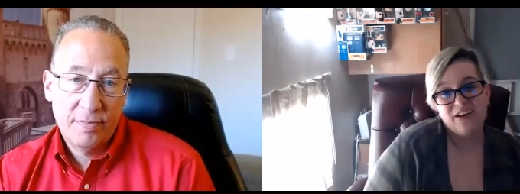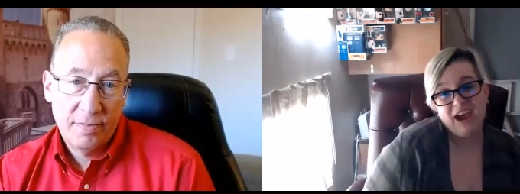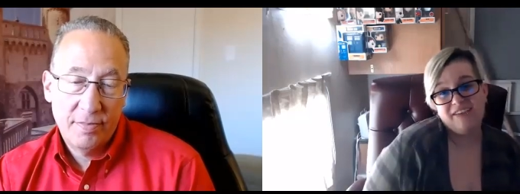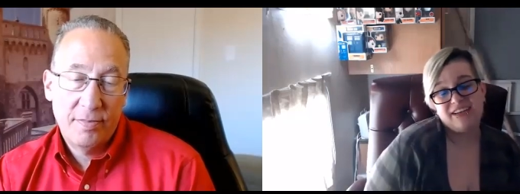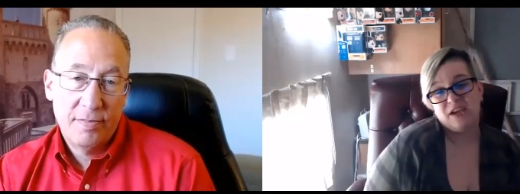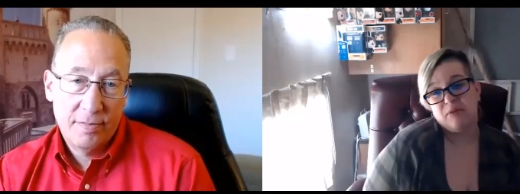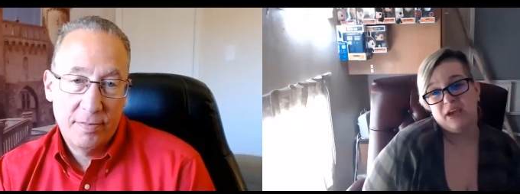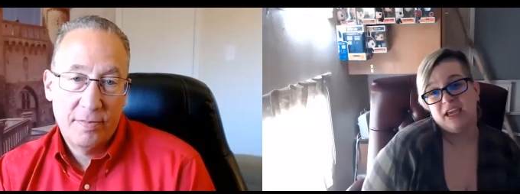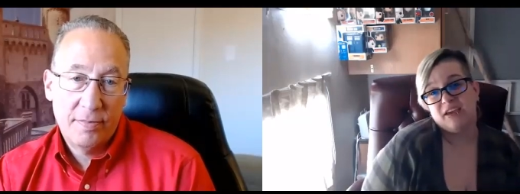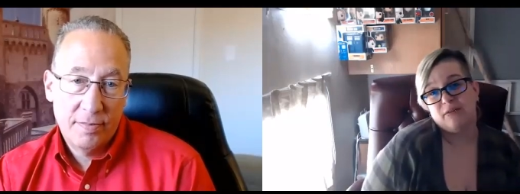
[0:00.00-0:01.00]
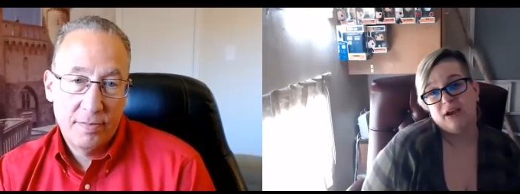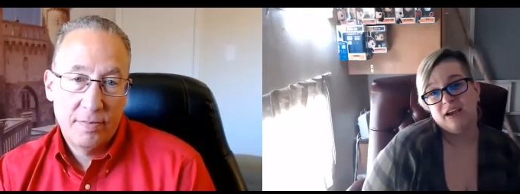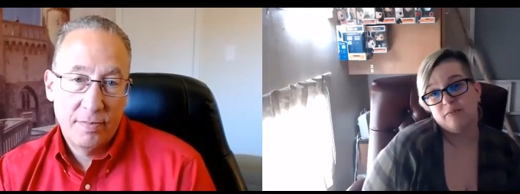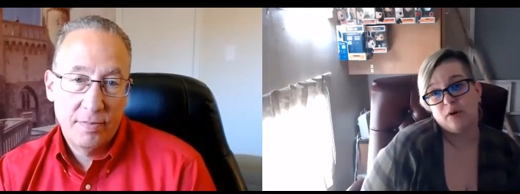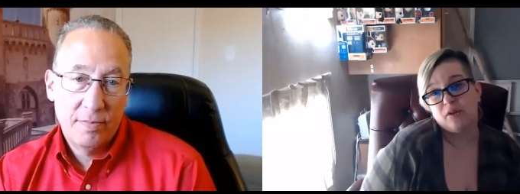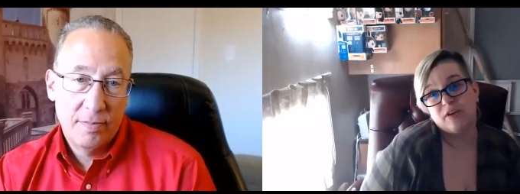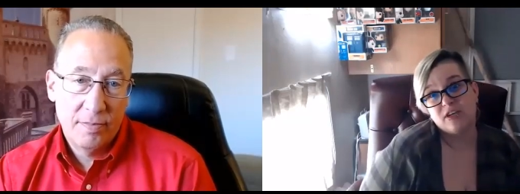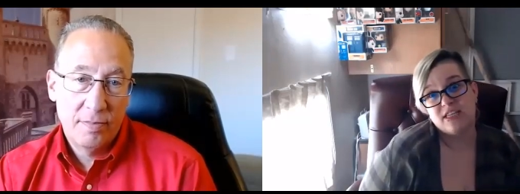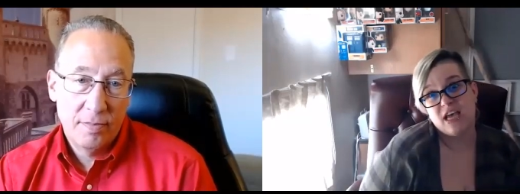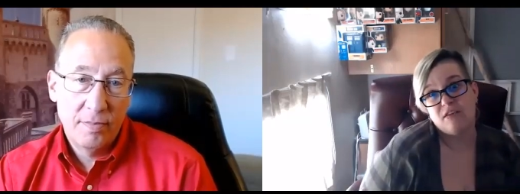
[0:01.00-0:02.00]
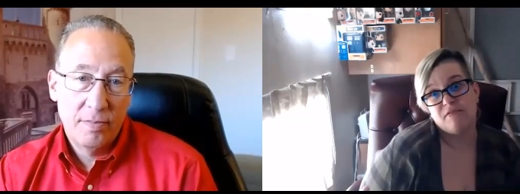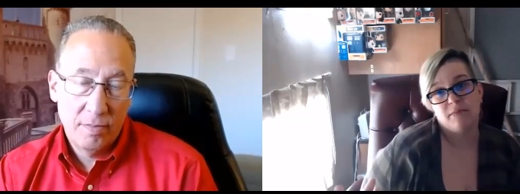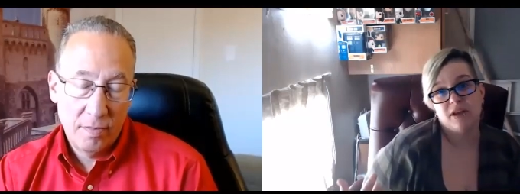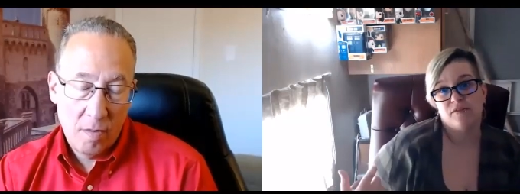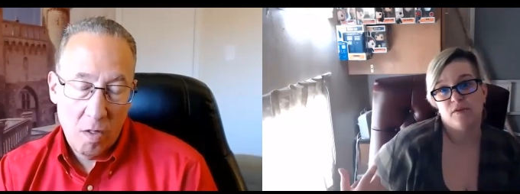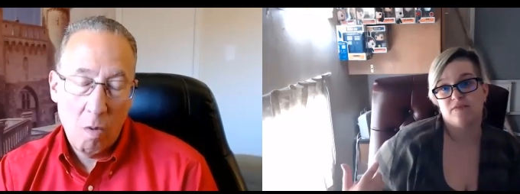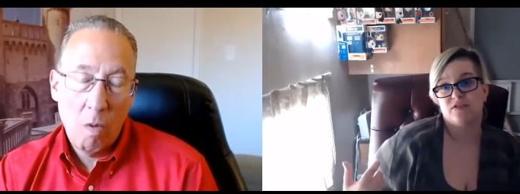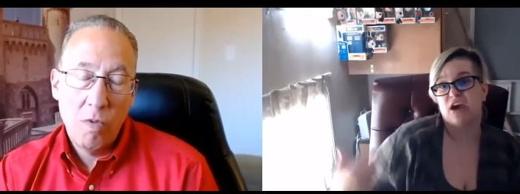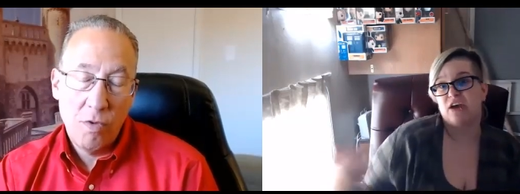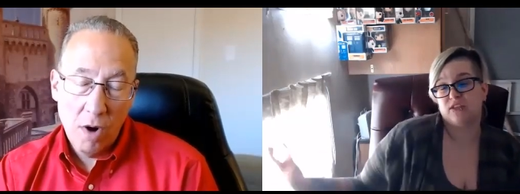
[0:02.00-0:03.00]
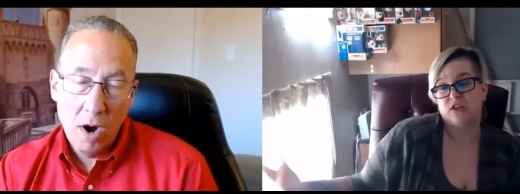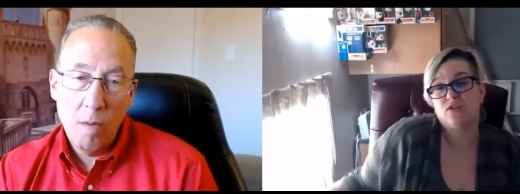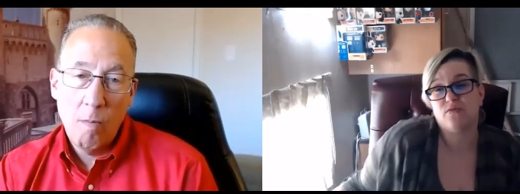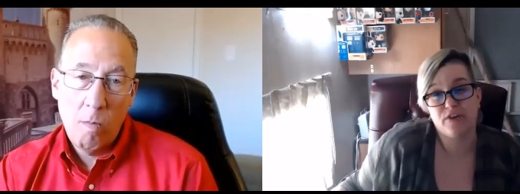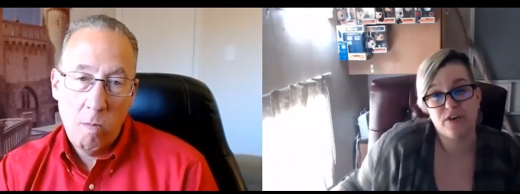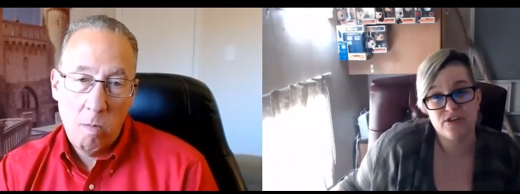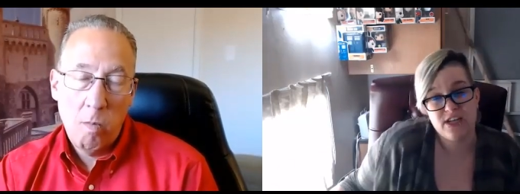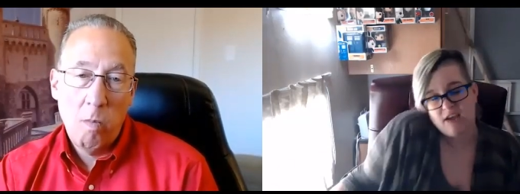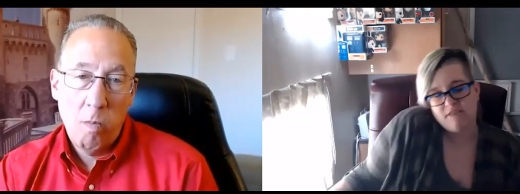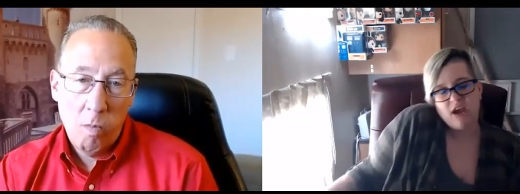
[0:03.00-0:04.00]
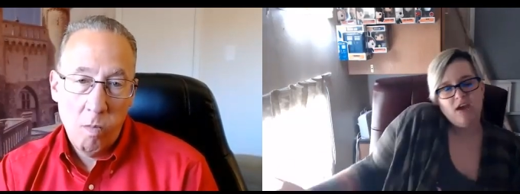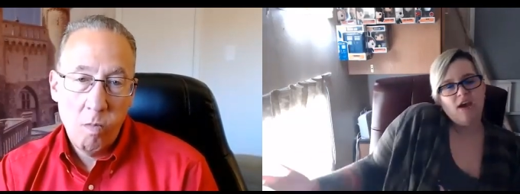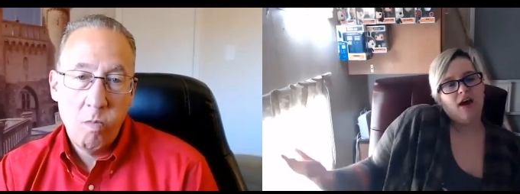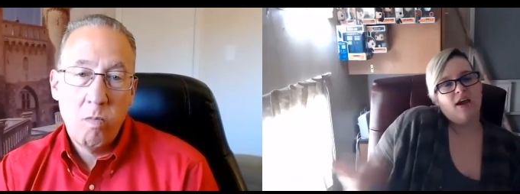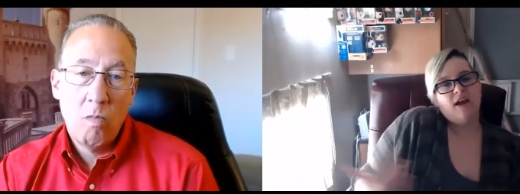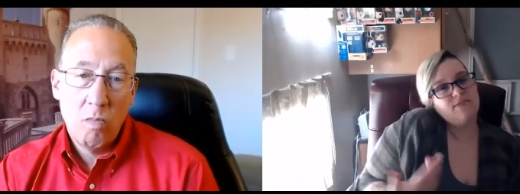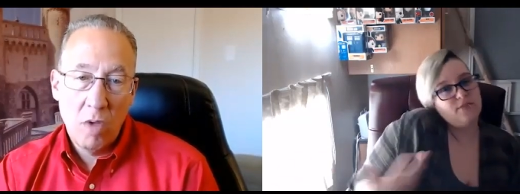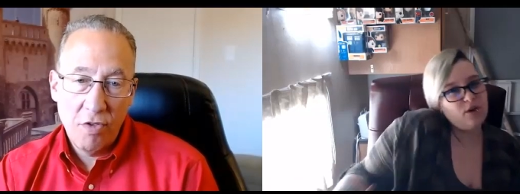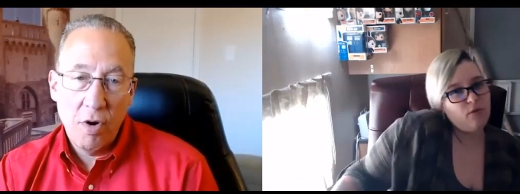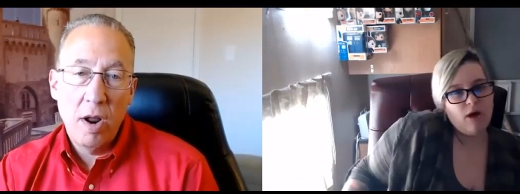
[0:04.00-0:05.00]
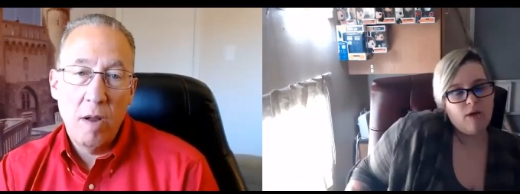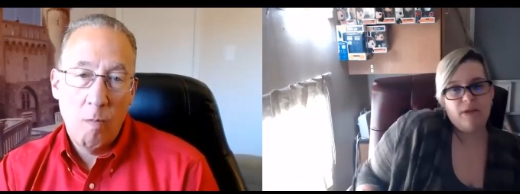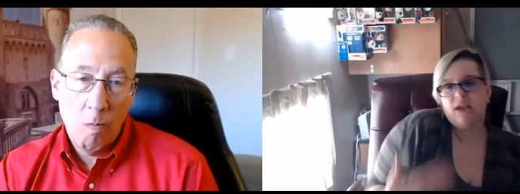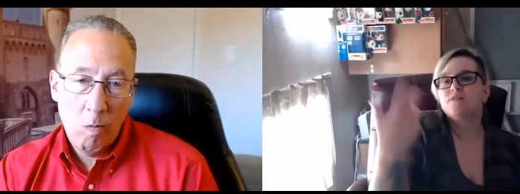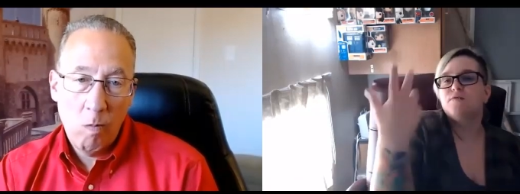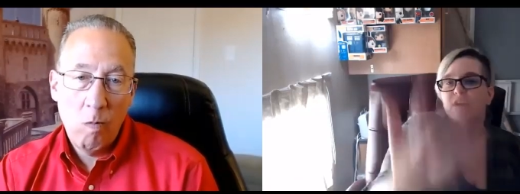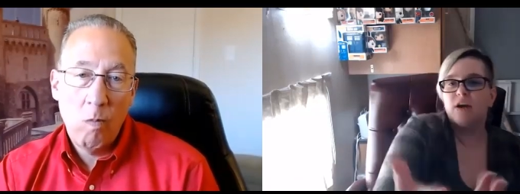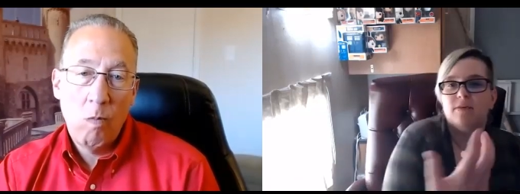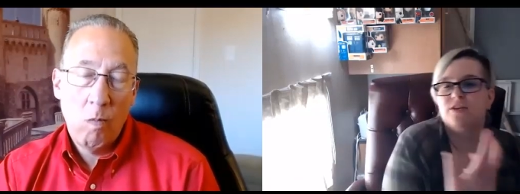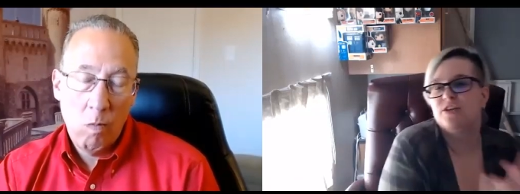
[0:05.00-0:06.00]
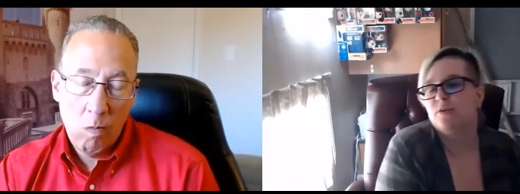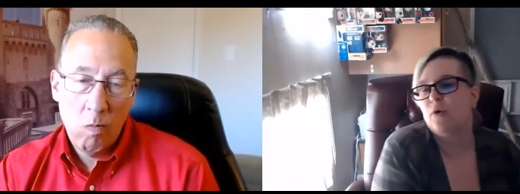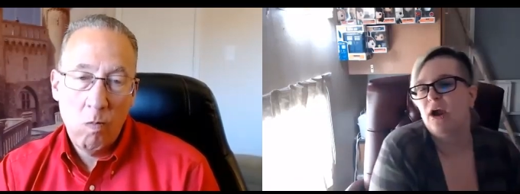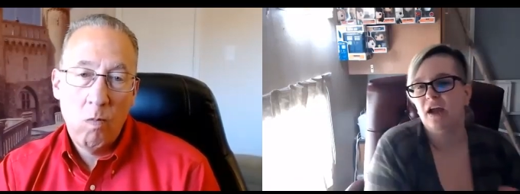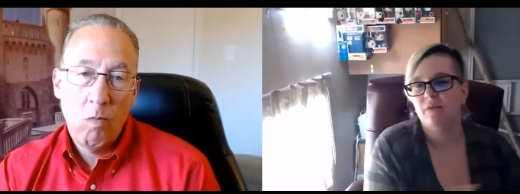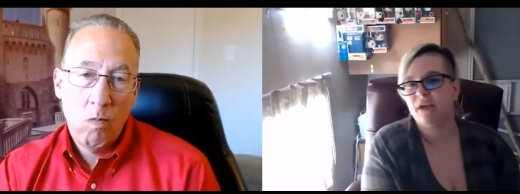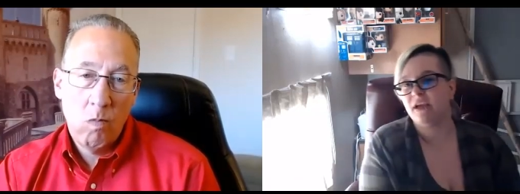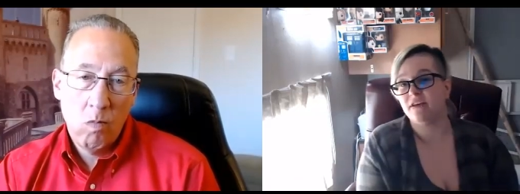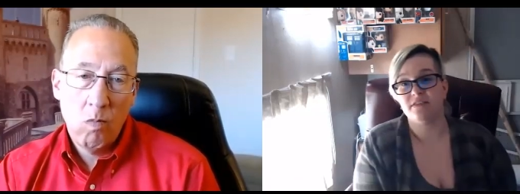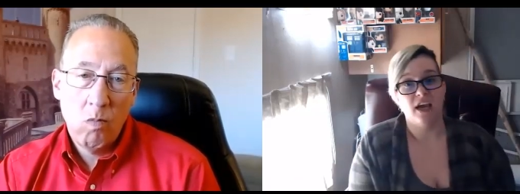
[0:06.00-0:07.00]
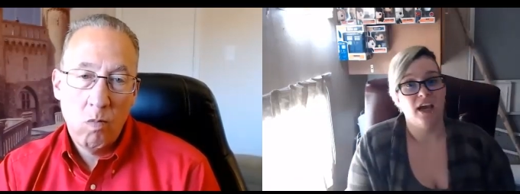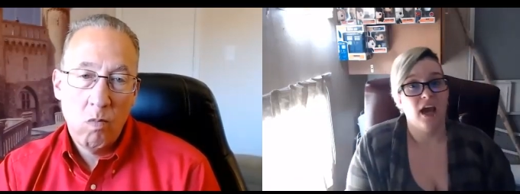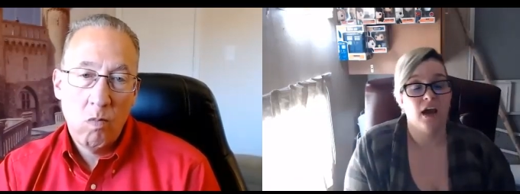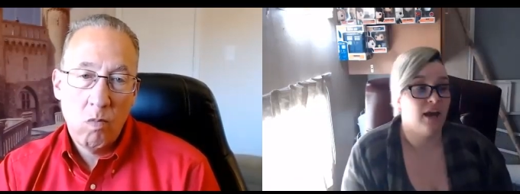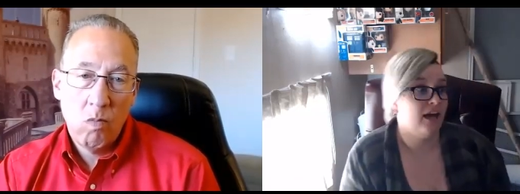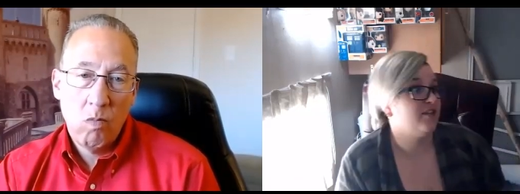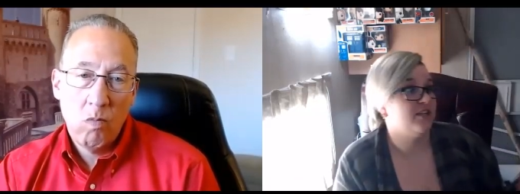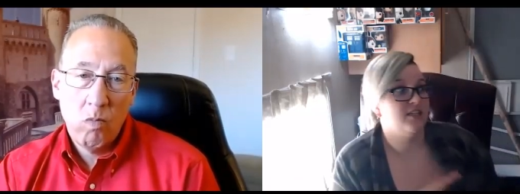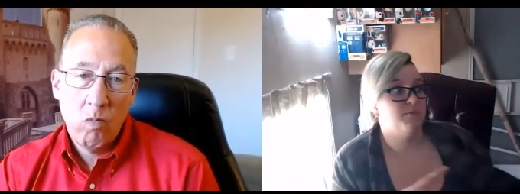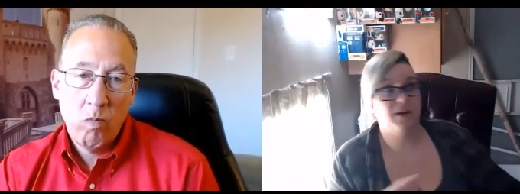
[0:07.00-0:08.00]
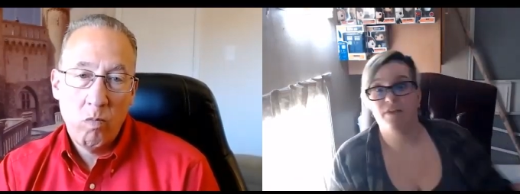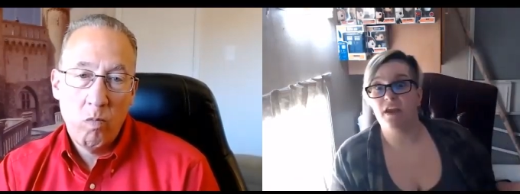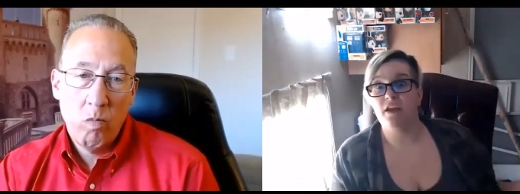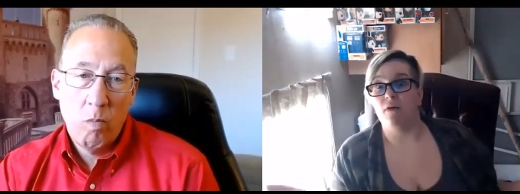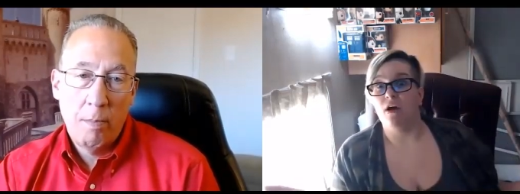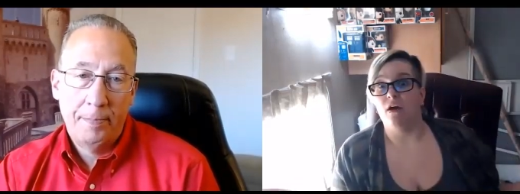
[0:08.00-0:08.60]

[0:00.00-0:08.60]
Speaker 1: you have to get picky, right? Both for yourself. I mean, if you have staff, it's also for your staff. It's for your well-being. It's for your image and your brand, because actually it's been a theme.